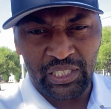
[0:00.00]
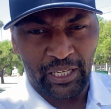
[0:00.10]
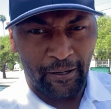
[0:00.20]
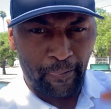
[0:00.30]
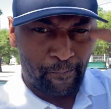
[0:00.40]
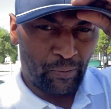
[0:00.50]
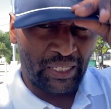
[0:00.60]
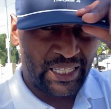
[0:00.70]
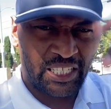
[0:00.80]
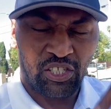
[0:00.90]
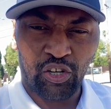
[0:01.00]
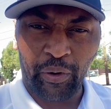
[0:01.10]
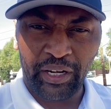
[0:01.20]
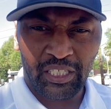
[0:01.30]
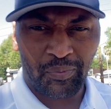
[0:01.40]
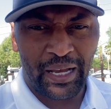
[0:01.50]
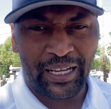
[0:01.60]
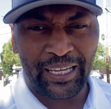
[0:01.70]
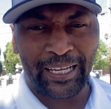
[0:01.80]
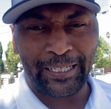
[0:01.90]
here, Test Your Greatness
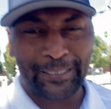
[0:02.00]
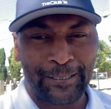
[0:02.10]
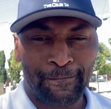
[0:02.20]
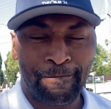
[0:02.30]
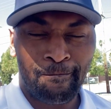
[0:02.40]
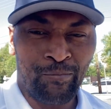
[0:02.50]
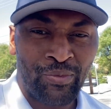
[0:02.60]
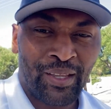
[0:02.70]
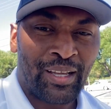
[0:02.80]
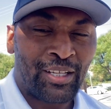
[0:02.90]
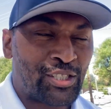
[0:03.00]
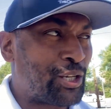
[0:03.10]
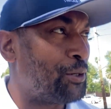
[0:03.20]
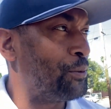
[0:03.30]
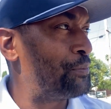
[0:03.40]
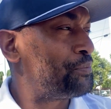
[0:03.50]
podcast. So,